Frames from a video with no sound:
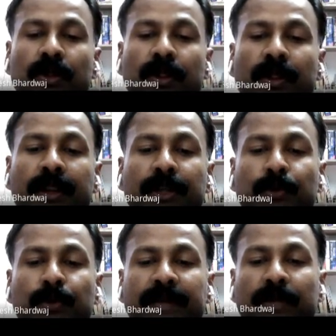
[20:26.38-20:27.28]

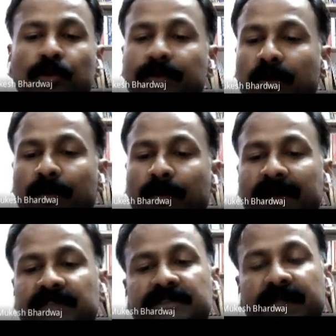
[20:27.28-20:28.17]
into 10 to the power
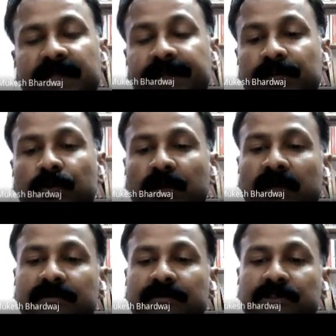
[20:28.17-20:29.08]
minus 19
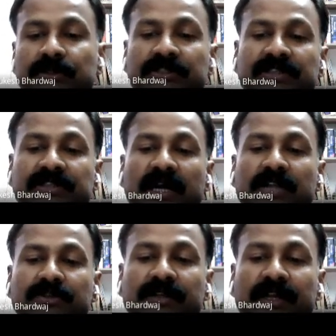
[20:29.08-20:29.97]
Coulomb. So the
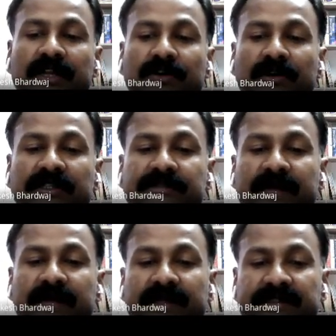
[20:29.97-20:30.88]
charge on electron is
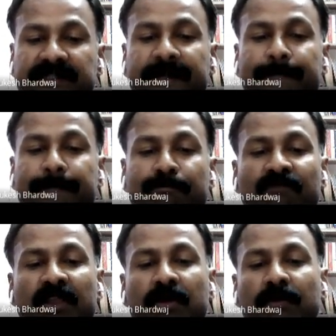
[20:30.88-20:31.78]
minus E,
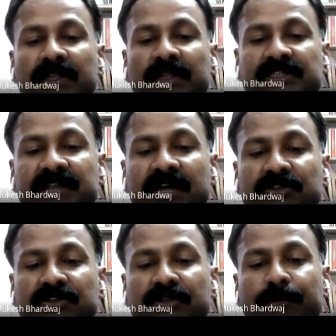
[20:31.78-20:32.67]
while the charge
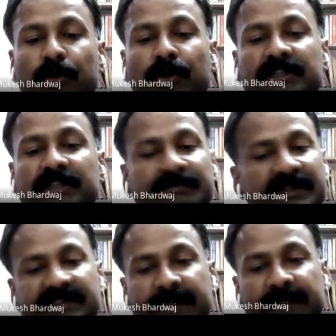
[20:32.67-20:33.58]
on the proton is
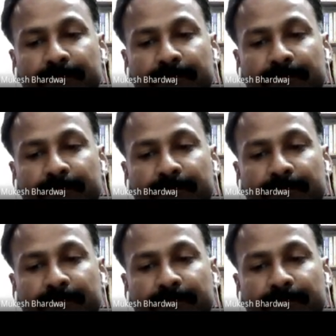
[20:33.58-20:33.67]
plus E.